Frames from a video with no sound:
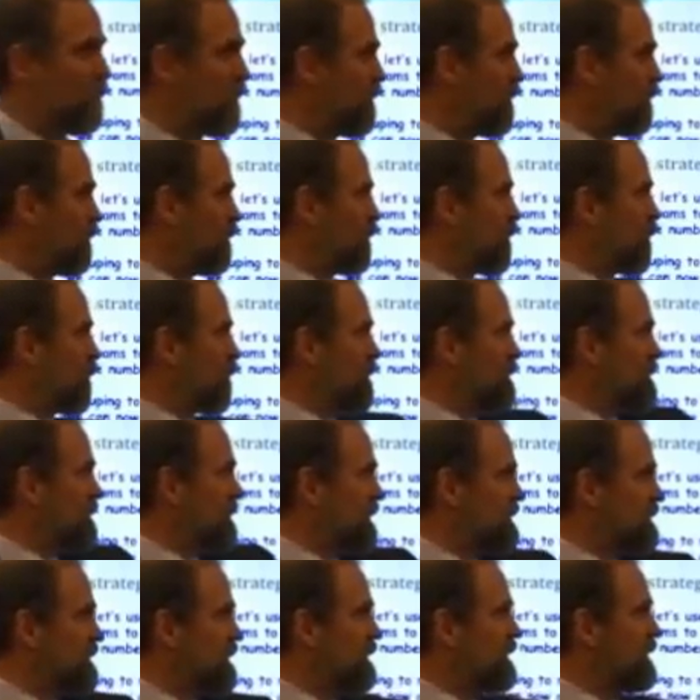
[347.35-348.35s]
with 4
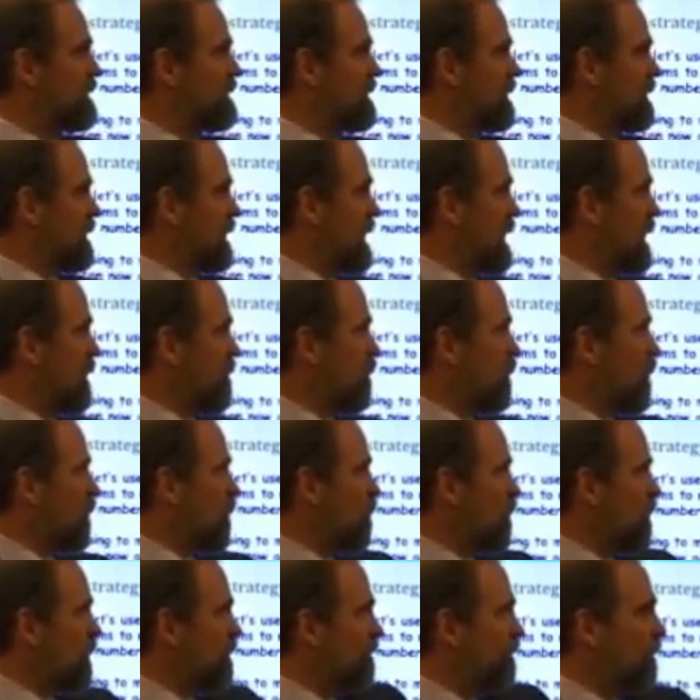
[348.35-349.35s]
ticks in it. I
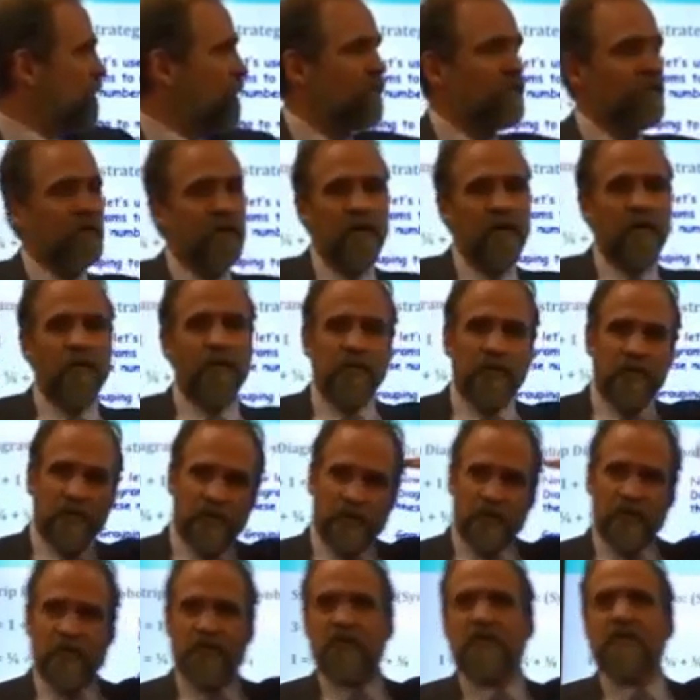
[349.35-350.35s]
wrote 1/4 in them. You
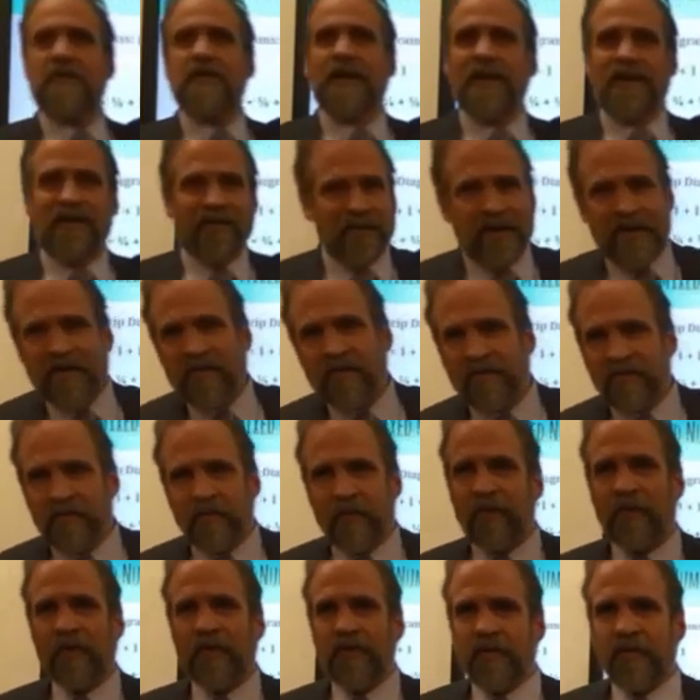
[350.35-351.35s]
can just say, oh, that's a
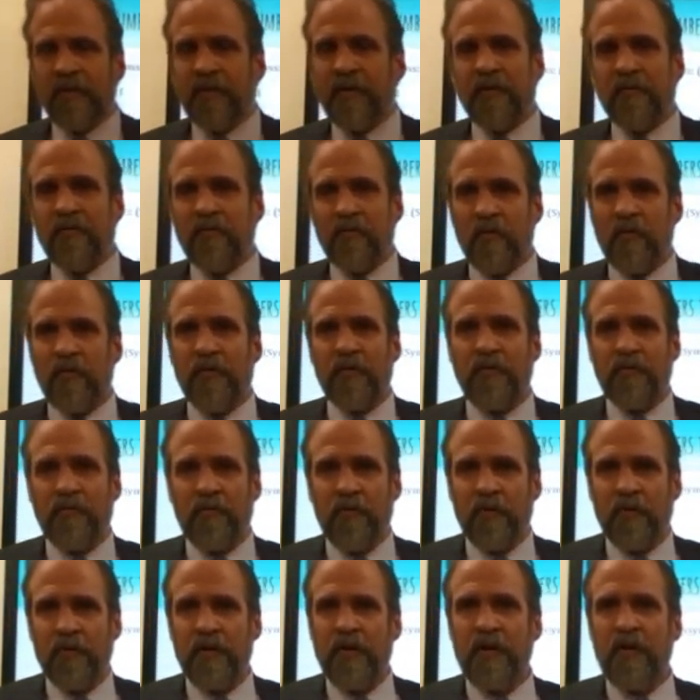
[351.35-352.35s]
fourth, and a
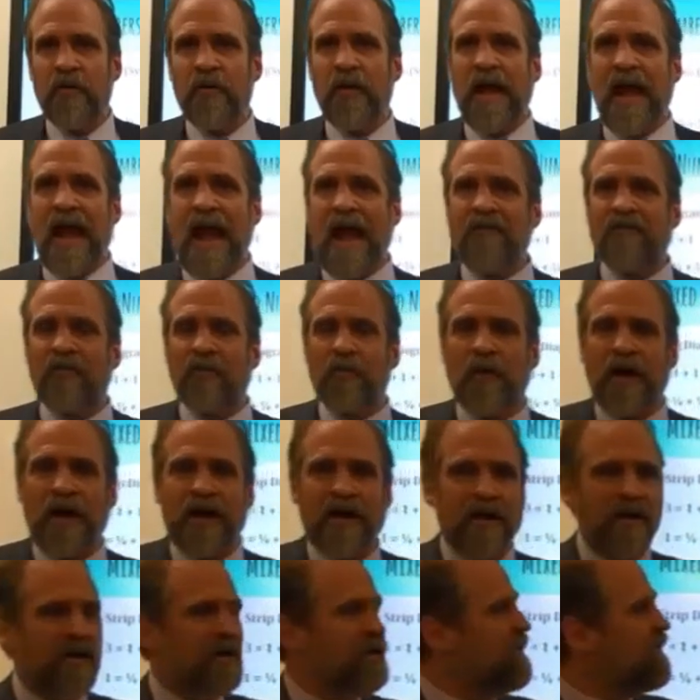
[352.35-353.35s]
fourth. You don't have to
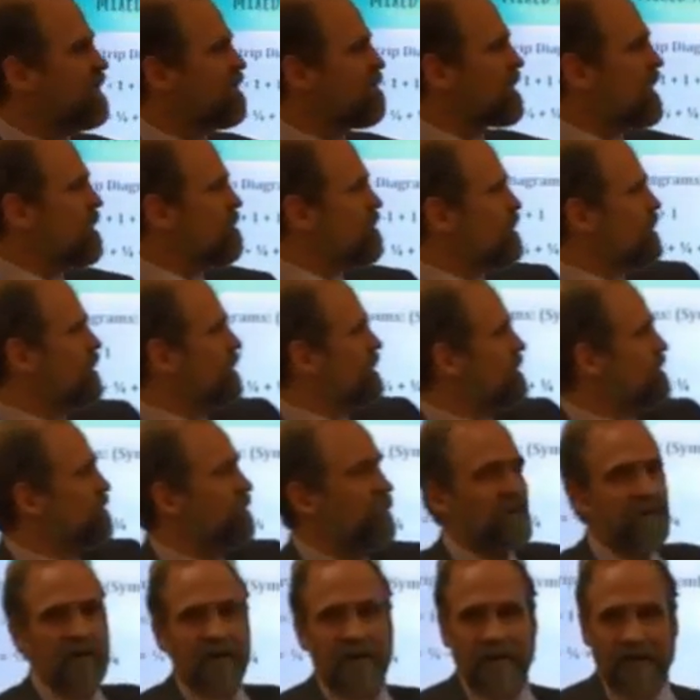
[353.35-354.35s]
write it, but I'm doing this
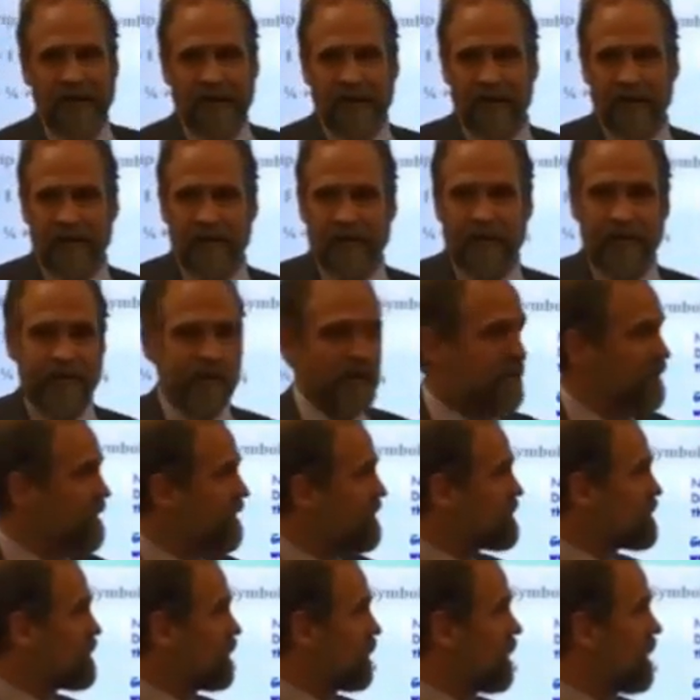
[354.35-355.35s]
for clarity.
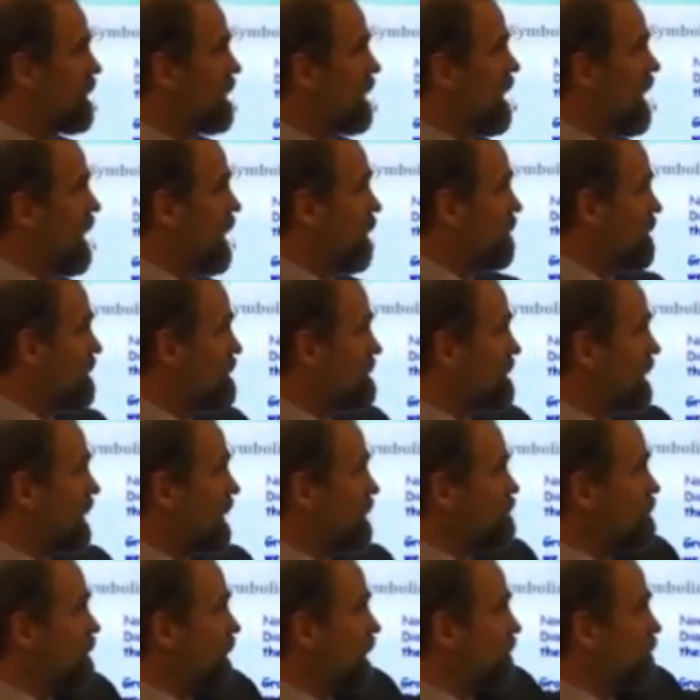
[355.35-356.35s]
So how many
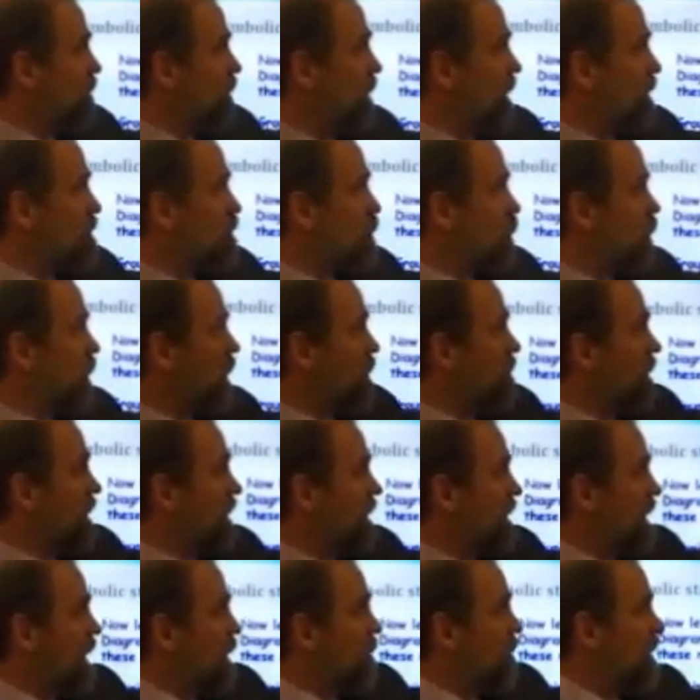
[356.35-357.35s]
times do I have? That's 1, but I
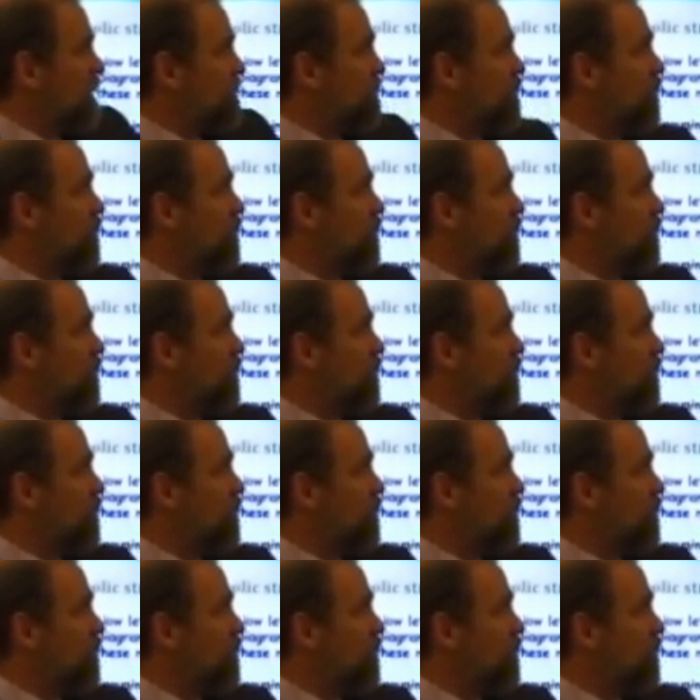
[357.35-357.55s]
need how many